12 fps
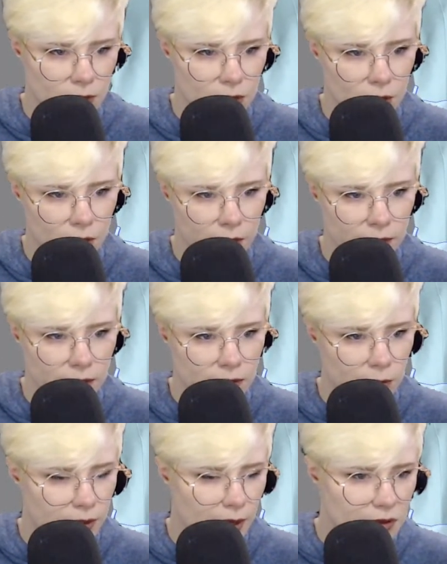Alright, let's see
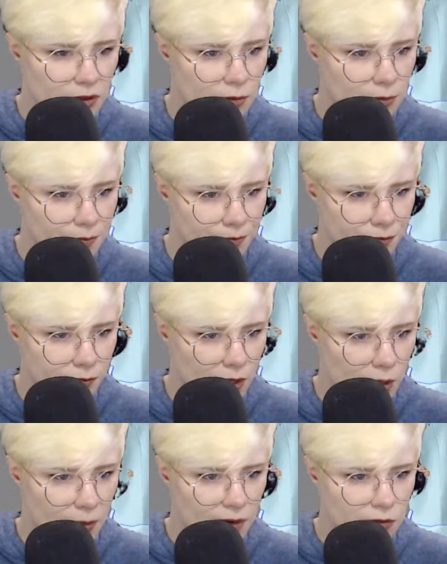what happens.
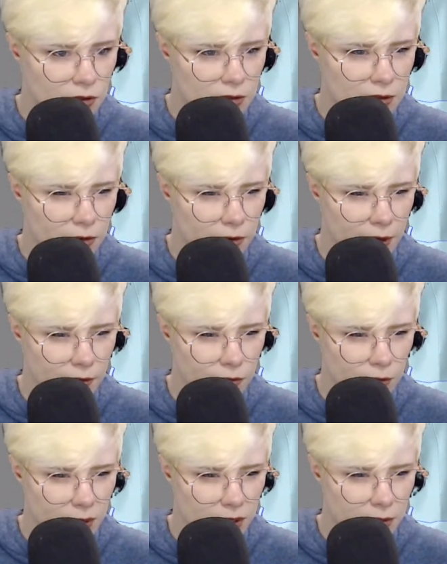I might have to delete her hair
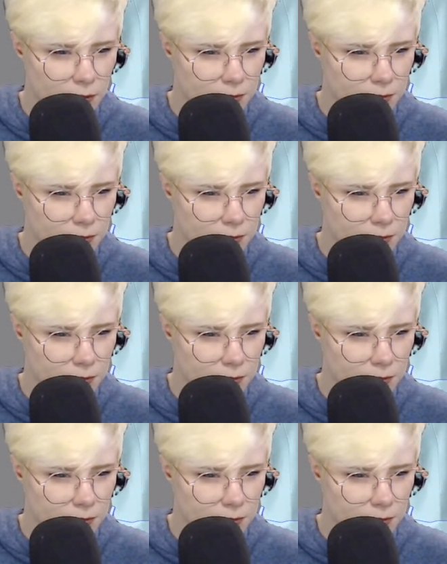for a minute.